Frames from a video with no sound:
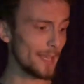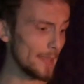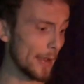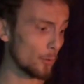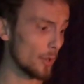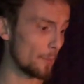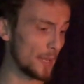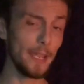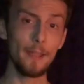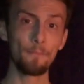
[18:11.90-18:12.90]
set that all up
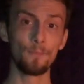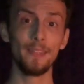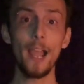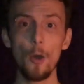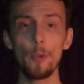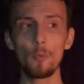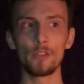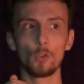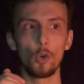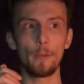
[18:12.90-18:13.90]
here. Now we
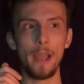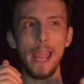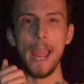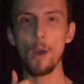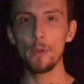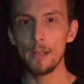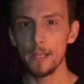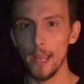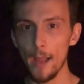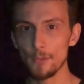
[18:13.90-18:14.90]
want to talk about how we're going
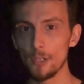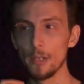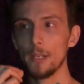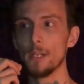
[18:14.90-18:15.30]
to capture